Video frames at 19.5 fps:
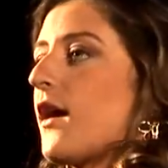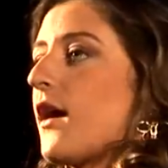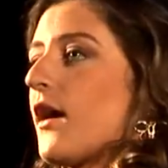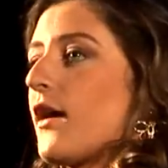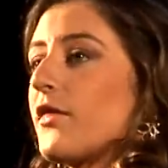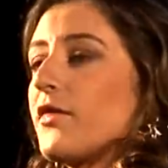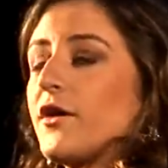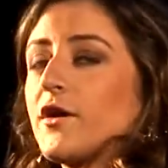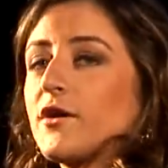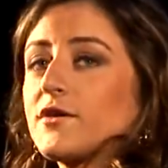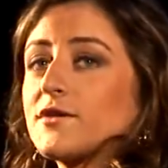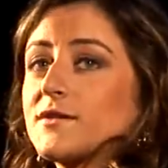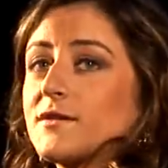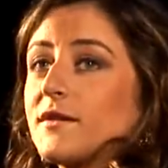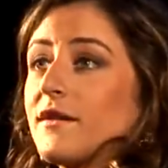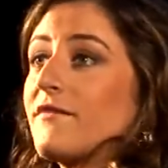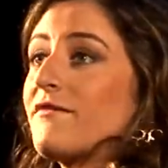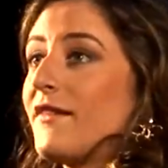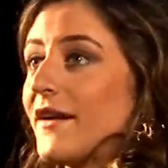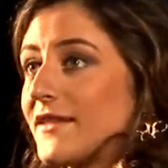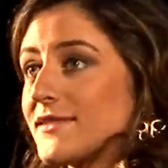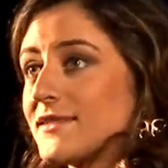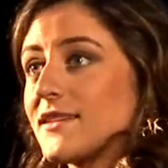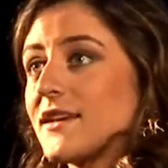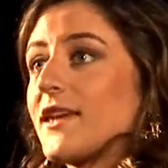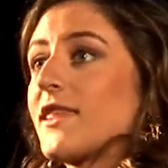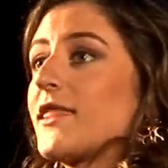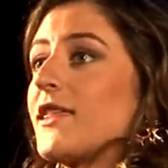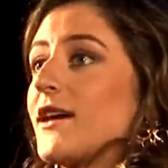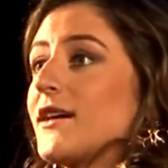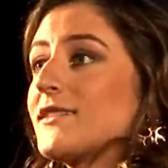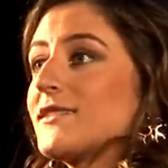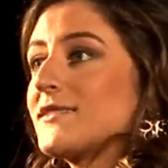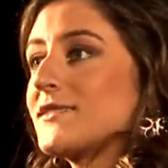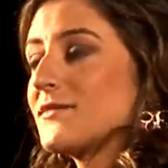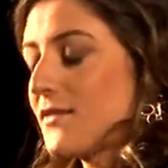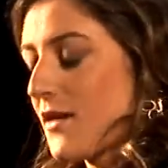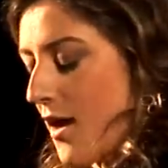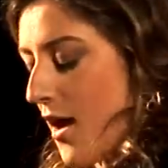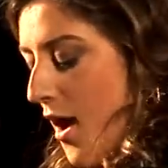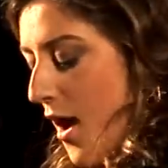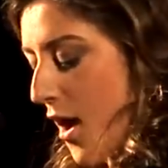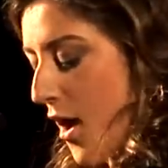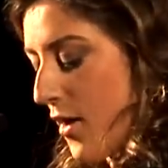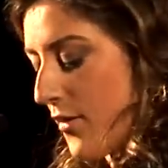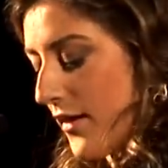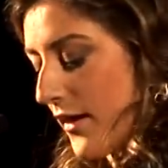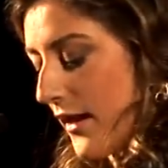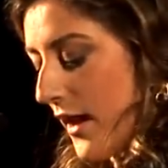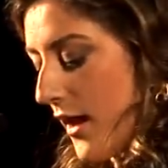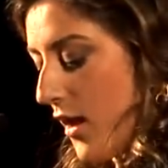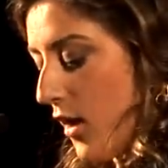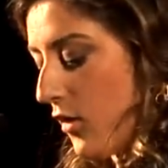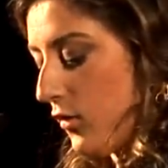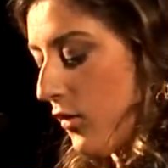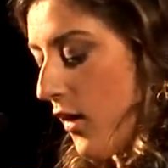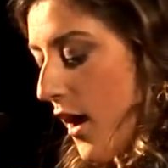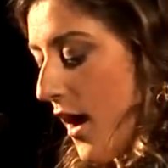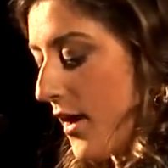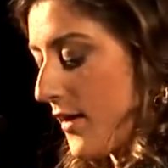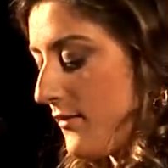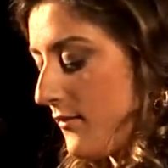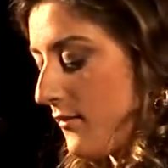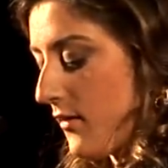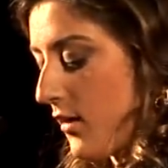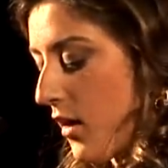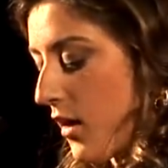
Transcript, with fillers: Uh, there's events like this uh, that get a lot,